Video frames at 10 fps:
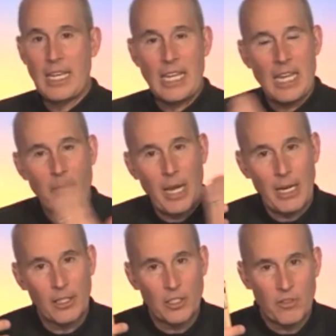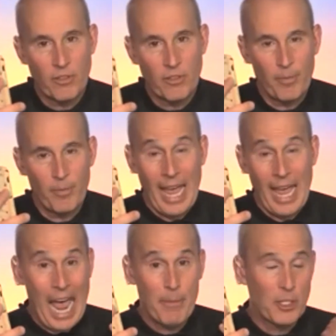emails from
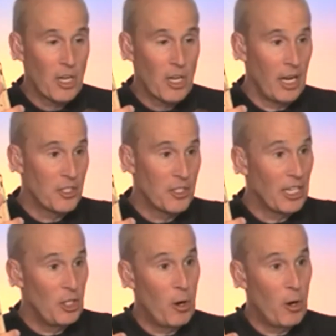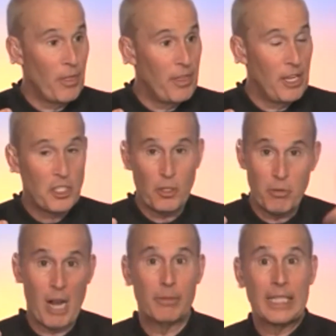Amazon saying, you bought this, you'll
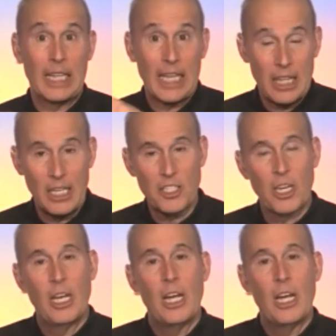probably like this.